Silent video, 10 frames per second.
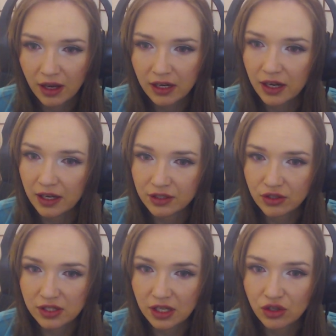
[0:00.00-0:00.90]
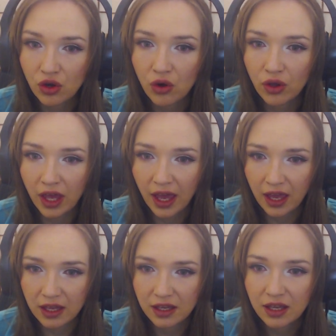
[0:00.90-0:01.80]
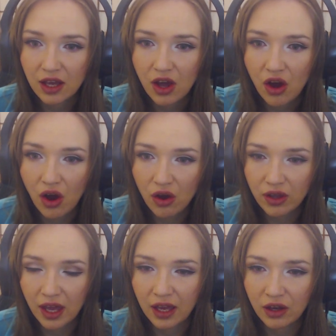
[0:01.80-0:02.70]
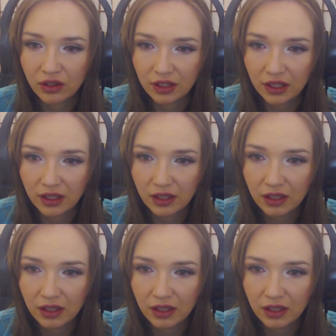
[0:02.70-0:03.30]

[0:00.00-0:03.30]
Kinda interesting. Okay, I got it.